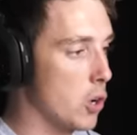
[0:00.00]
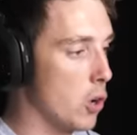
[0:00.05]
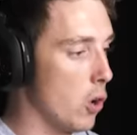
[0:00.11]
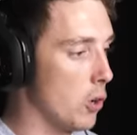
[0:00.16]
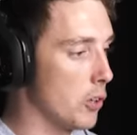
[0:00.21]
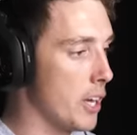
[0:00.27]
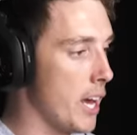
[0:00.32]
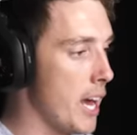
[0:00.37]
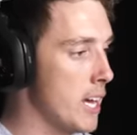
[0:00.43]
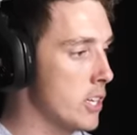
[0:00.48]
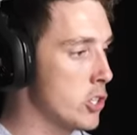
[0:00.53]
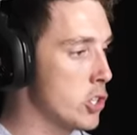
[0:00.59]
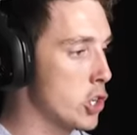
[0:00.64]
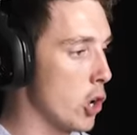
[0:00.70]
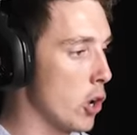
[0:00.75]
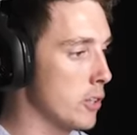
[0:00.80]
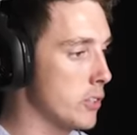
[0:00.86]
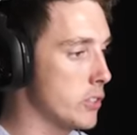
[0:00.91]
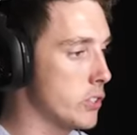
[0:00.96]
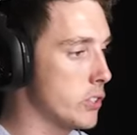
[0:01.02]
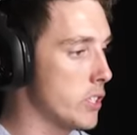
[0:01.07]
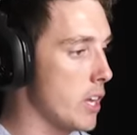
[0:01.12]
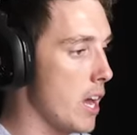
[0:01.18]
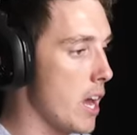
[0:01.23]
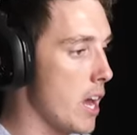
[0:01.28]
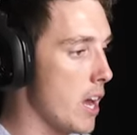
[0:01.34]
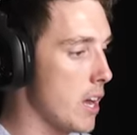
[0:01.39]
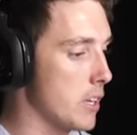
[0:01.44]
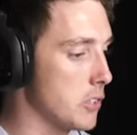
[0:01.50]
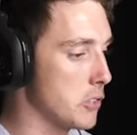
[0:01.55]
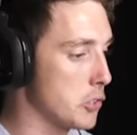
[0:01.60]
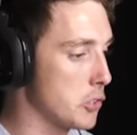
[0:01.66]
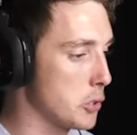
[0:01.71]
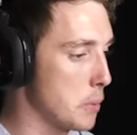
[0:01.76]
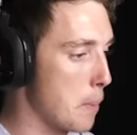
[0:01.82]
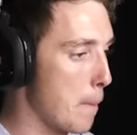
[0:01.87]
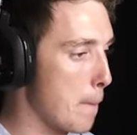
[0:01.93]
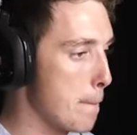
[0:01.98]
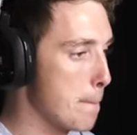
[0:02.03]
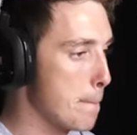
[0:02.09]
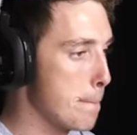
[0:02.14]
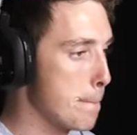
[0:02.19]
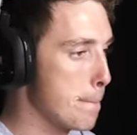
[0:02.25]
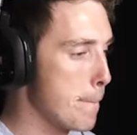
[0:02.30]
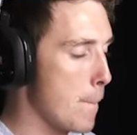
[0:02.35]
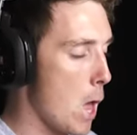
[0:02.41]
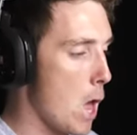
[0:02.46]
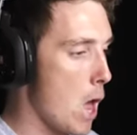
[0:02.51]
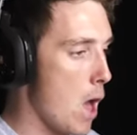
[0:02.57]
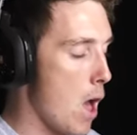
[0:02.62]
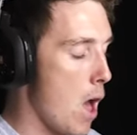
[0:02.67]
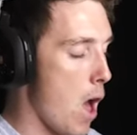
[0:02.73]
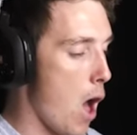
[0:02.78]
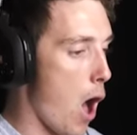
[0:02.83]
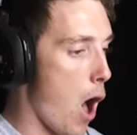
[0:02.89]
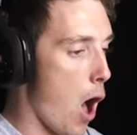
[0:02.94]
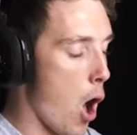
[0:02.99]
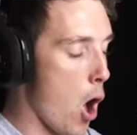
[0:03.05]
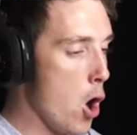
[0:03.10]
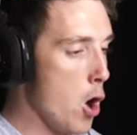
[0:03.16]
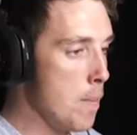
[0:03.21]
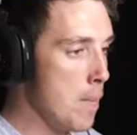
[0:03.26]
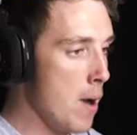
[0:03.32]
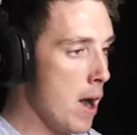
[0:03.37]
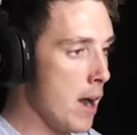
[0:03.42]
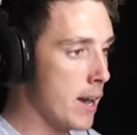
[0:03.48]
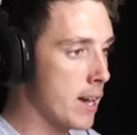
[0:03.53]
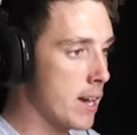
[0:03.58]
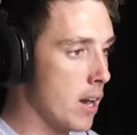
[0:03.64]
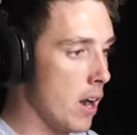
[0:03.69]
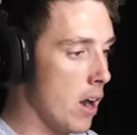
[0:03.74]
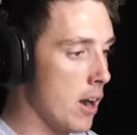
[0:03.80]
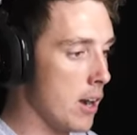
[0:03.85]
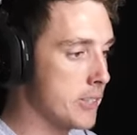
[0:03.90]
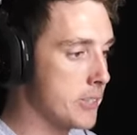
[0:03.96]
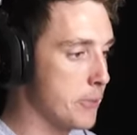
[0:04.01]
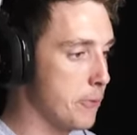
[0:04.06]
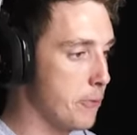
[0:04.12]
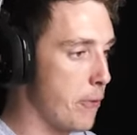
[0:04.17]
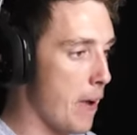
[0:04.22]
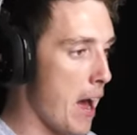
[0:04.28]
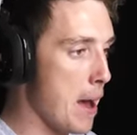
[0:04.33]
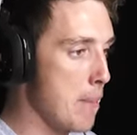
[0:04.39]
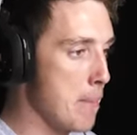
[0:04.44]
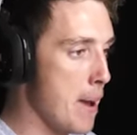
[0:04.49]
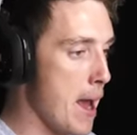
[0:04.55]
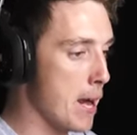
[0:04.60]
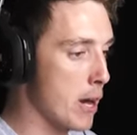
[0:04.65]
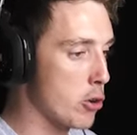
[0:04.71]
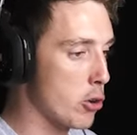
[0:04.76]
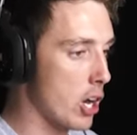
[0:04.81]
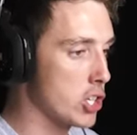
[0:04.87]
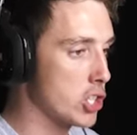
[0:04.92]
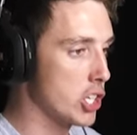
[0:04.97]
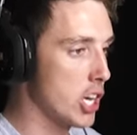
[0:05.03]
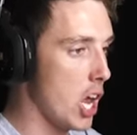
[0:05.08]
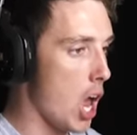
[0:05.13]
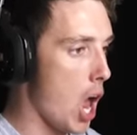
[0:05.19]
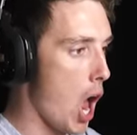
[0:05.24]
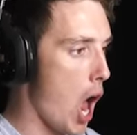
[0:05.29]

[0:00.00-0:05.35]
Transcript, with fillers: called Headshot Stairs. Oh my god, it's a fat man crushing.